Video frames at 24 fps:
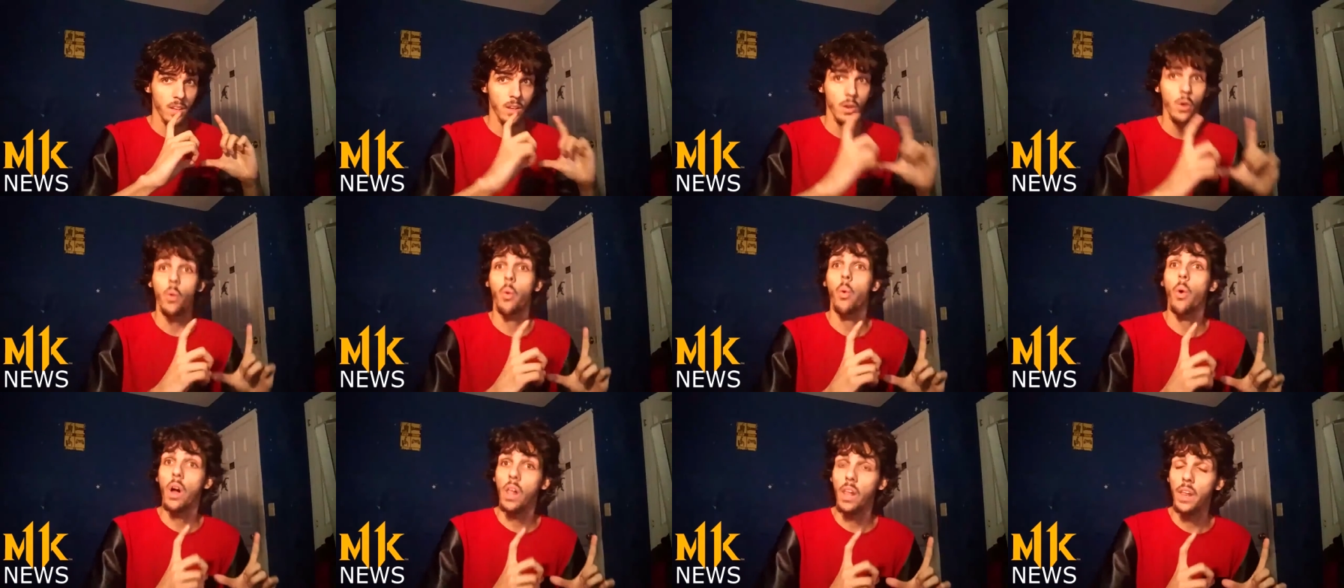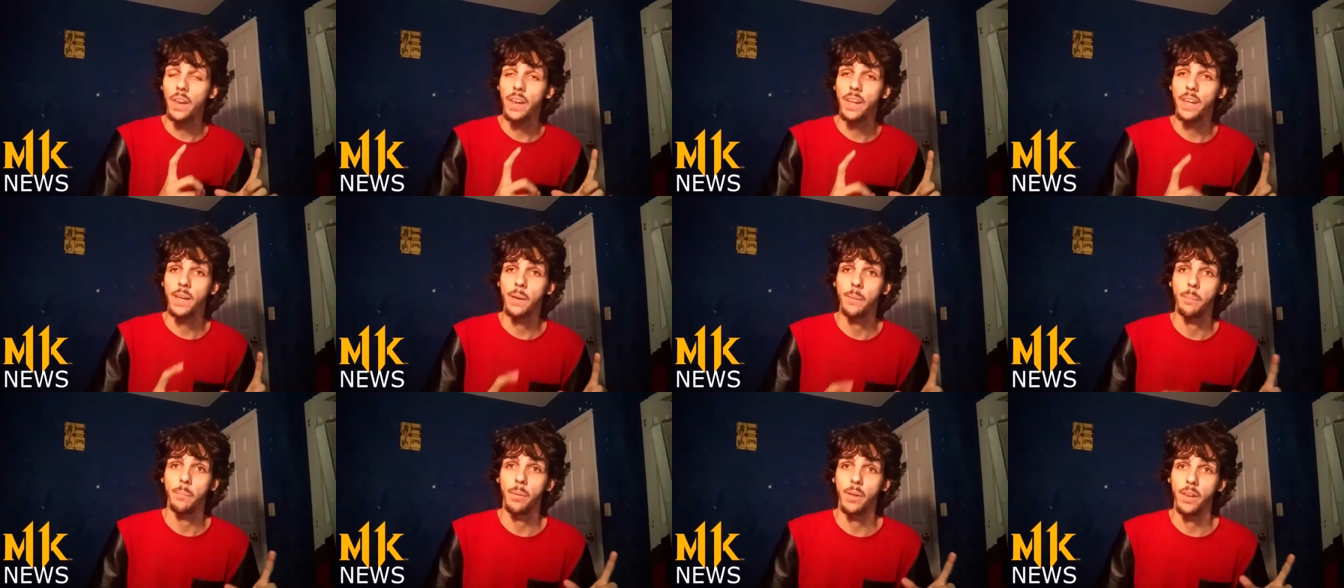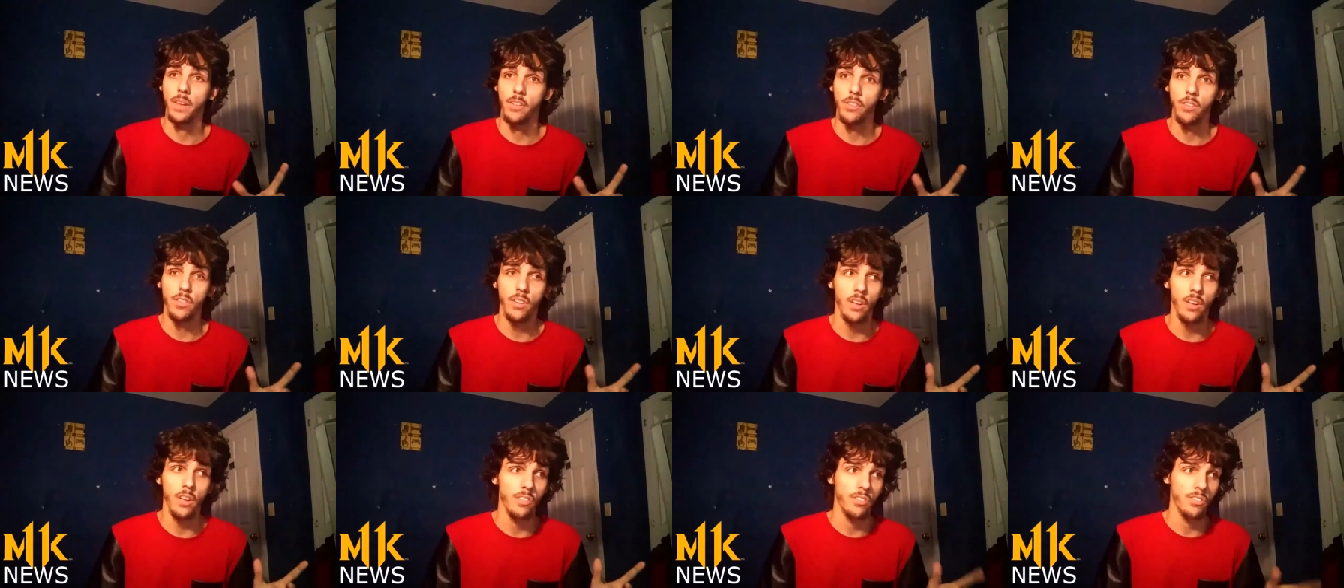quality, but it's
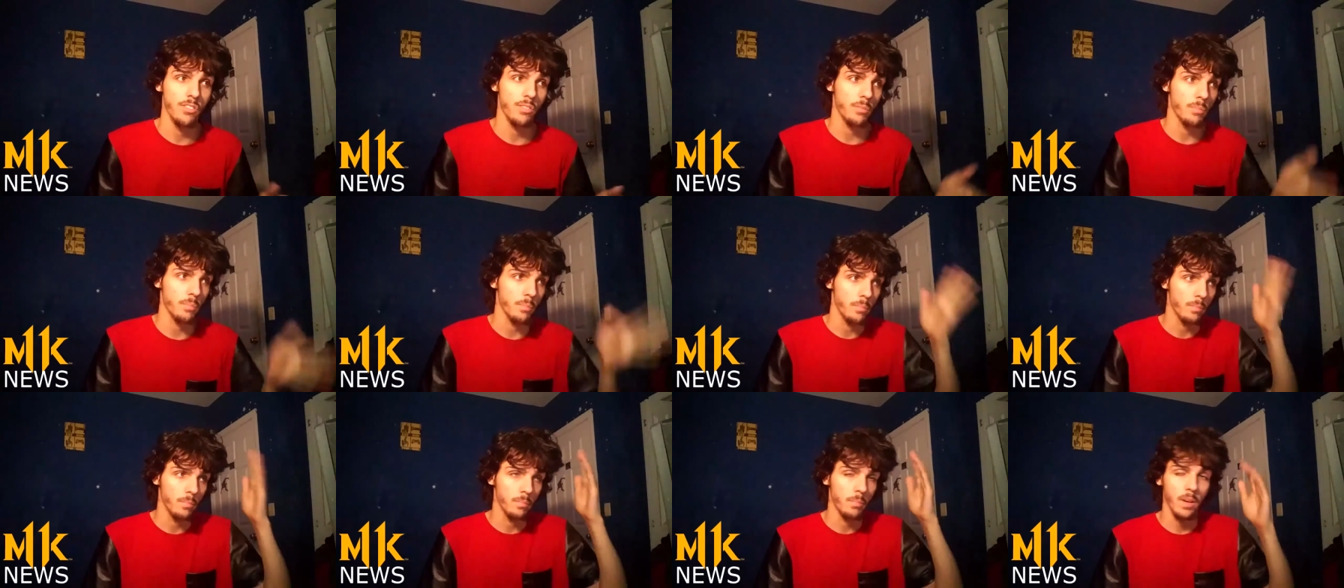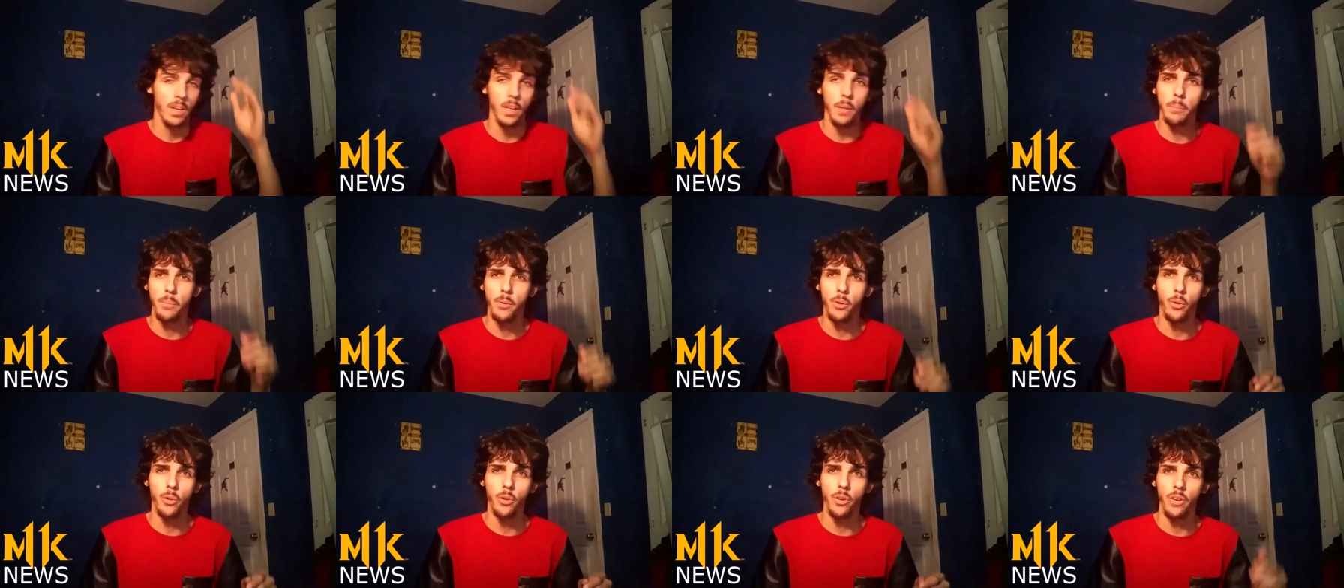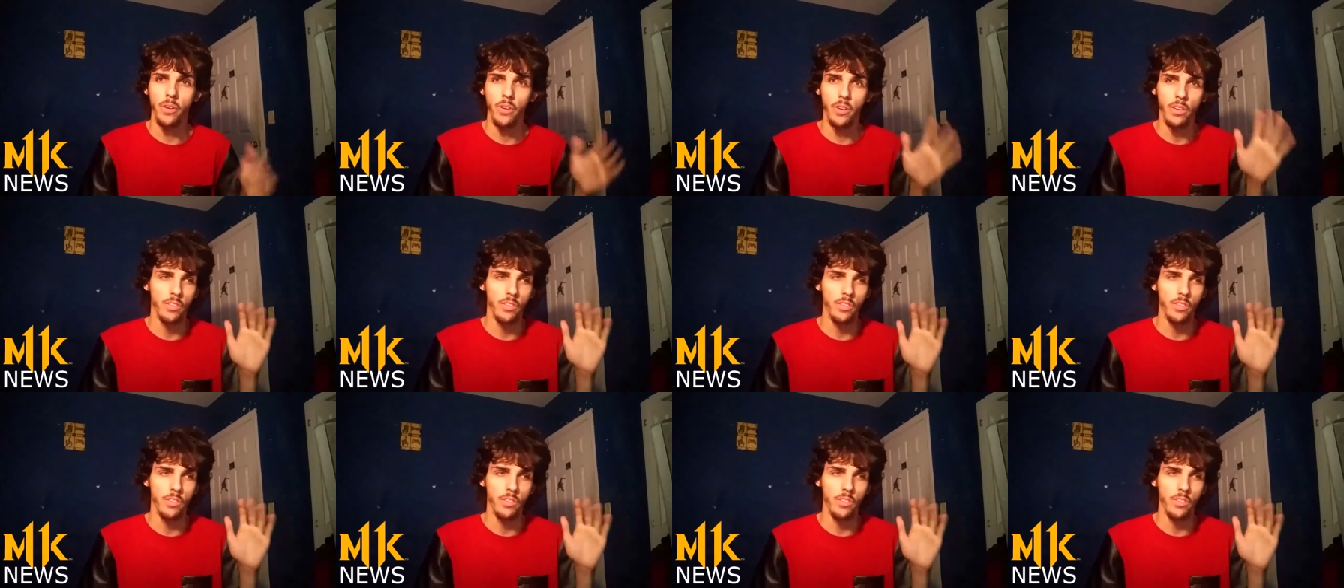because my computer